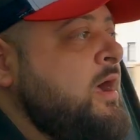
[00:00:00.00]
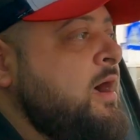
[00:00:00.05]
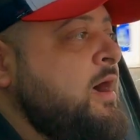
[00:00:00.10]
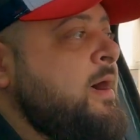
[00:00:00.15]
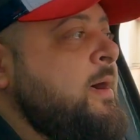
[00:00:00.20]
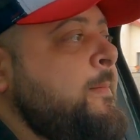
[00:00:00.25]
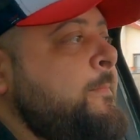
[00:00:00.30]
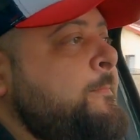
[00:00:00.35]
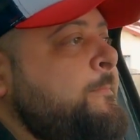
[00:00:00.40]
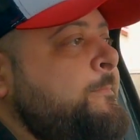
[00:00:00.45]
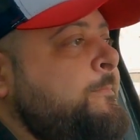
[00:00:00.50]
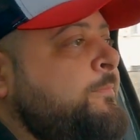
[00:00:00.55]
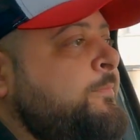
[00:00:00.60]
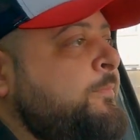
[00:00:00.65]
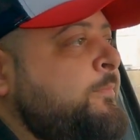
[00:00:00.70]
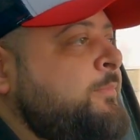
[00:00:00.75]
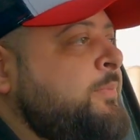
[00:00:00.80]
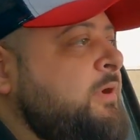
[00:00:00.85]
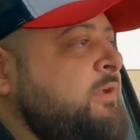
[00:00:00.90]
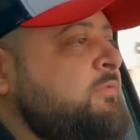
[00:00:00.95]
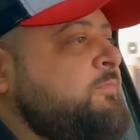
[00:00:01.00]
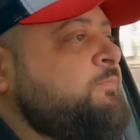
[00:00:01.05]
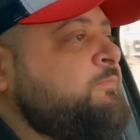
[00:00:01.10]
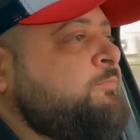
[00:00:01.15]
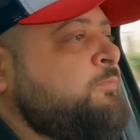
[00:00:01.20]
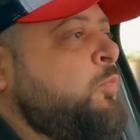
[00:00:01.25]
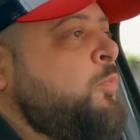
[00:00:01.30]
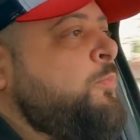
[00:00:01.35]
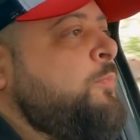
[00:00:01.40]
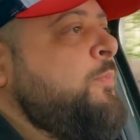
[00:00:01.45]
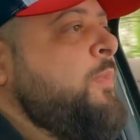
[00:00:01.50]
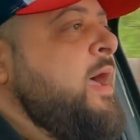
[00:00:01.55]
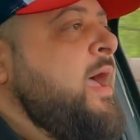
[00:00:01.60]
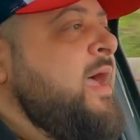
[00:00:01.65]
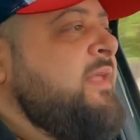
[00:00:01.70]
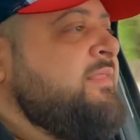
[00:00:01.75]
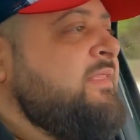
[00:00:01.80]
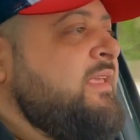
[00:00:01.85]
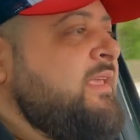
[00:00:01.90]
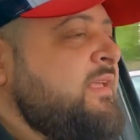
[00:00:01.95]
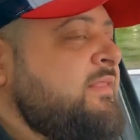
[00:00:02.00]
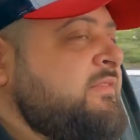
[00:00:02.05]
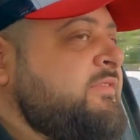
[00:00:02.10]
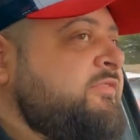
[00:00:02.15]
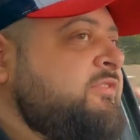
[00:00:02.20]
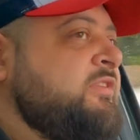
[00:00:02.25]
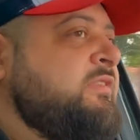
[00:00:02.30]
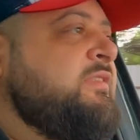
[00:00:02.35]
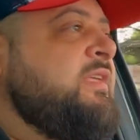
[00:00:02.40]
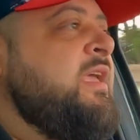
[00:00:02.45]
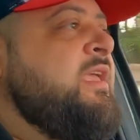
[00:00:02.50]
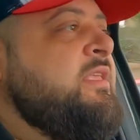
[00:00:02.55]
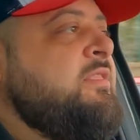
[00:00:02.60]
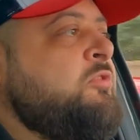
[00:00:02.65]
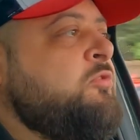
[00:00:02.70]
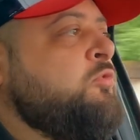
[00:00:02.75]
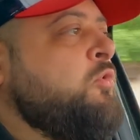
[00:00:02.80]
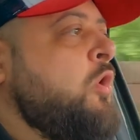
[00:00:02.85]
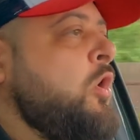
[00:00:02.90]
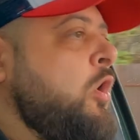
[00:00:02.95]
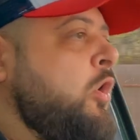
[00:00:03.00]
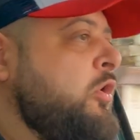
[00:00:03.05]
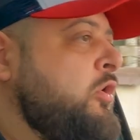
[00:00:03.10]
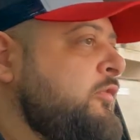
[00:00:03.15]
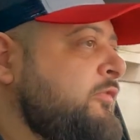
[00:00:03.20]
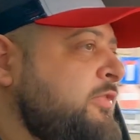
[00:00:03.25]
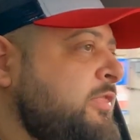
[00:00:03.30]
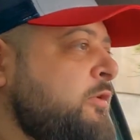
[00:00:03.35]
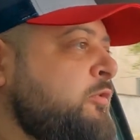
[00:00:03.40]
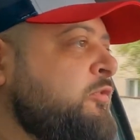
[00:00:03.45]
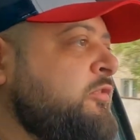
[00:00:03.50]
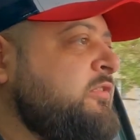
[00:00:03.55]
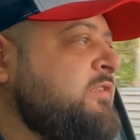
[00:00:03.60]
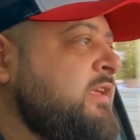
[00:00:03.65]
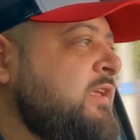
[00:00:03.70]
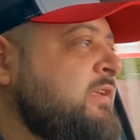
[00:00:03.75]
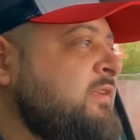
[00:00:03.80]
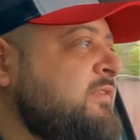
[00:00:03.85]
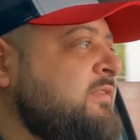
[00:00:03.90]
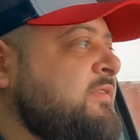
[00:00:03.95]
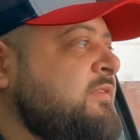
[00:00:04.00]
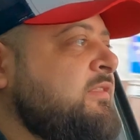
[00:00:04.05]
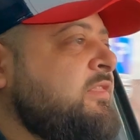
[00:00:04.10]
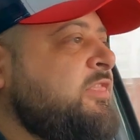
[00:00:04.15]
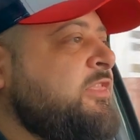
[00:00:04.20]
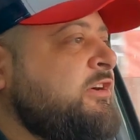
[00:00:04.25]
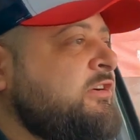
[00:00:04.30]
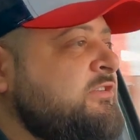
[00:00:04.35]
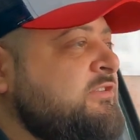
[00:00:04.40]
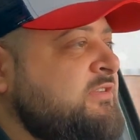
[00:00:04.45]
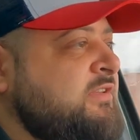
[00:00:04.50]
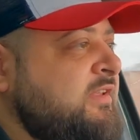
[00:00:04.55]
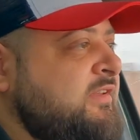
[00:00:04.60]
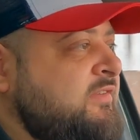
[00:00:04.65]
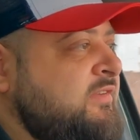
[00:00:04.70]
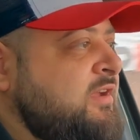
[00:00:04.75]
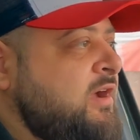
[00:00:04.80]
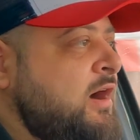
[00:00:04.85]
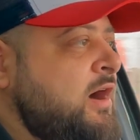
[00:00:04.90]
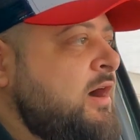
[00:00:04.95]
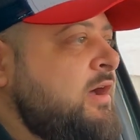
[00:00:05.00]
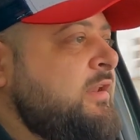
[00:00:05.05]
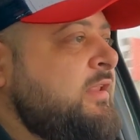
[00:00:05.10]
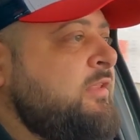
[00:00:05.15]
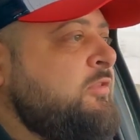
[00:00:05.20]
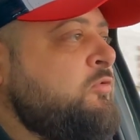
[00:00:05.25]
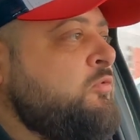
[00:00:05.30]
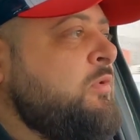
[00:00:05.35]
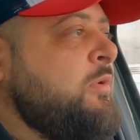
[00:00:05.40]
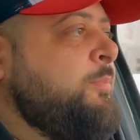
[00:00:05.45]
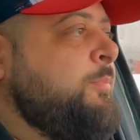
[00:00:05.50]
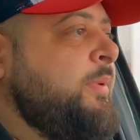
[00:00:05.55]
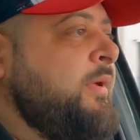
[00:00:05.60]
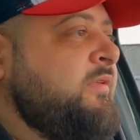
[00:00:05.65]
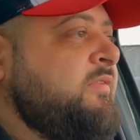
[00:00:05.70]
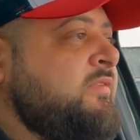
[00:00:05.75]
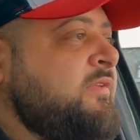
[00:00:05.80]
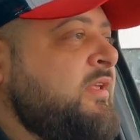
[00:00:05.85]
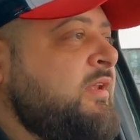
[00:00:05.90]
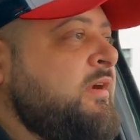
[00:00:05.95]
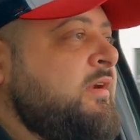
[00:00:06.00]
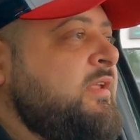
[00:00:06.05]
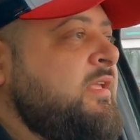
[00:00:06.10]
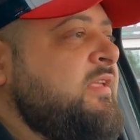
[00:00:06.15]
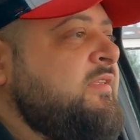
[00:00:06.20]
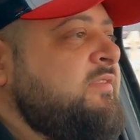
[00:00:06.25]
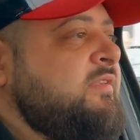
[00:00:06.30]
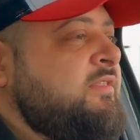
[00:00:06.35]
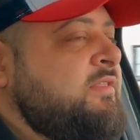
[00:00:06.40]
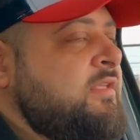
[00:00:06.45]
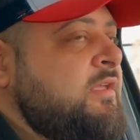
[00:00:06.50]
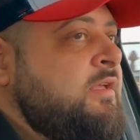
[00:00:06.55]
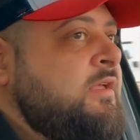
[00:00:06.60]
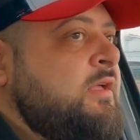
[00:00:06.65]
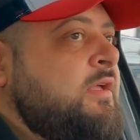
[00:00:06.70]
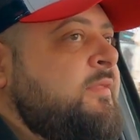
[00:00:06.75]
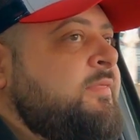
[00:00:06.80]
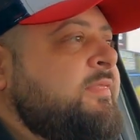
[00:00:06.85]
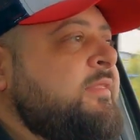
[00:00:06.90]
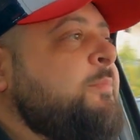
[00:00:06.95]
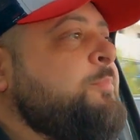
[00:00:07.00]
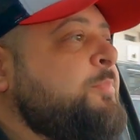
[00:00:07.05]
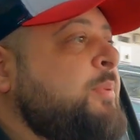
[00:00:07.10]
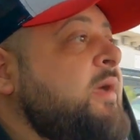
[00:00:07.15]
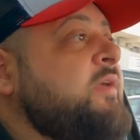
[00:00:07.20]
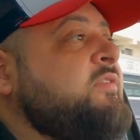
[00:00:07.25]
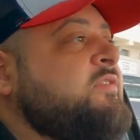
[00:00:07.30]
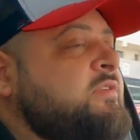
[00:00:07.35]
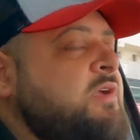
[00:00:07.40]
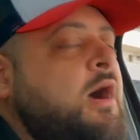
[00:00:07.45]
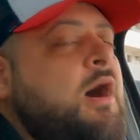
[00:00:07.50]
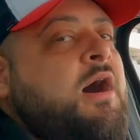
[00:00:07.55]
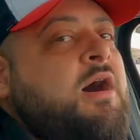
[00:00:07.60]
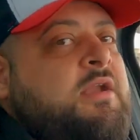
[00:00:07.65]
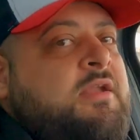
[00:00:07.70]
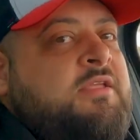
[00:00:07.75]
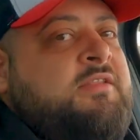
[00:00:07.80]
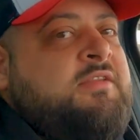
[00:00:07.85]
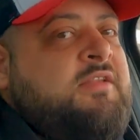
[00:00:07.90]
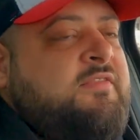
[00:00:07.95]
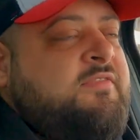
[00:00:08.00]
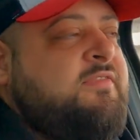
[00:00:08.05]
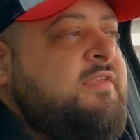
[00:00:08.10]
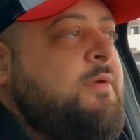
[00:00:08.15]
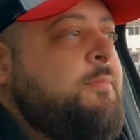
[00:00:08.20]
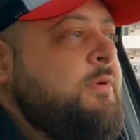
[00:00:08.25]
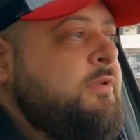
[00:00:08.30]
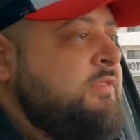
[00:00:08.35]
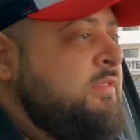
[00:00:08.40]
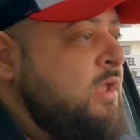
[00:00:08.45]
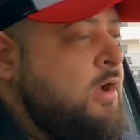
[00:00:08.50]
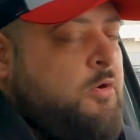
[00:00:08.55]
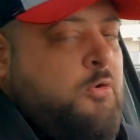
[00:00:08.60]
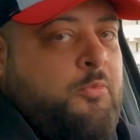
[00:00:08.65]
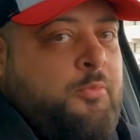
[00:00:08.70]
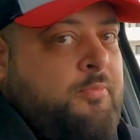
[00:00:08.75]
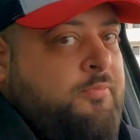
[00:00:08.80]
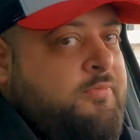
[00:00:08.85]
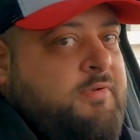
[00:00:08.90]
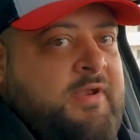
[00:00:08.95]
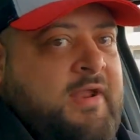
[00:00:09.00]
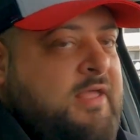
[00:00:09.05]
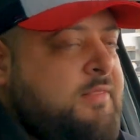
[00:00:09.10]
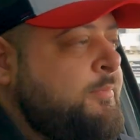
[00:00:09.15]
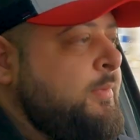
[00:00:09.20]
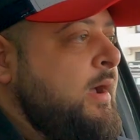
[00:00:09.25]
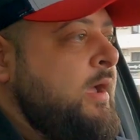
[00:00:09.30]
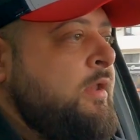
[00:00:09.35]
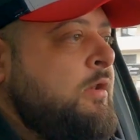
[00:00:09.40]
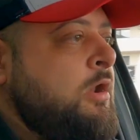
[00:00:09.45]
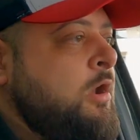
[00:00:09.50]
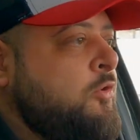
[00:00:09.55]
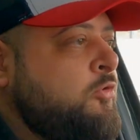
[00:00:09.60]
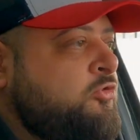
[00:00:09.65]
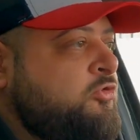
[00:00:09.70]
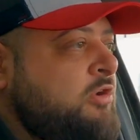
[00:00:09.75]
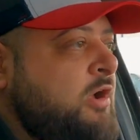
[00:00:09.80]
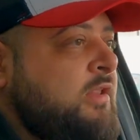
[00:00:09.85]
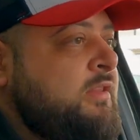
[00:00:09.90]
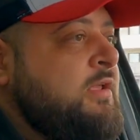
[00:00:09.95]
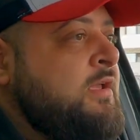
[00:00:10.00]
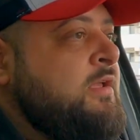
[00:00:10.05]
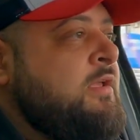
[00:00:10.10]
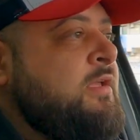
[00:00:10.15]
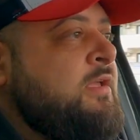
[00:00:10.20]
But at the end of the day, do all of those things turn this car into a bestseller? Is it the best car in its segment? No, not by a long shot.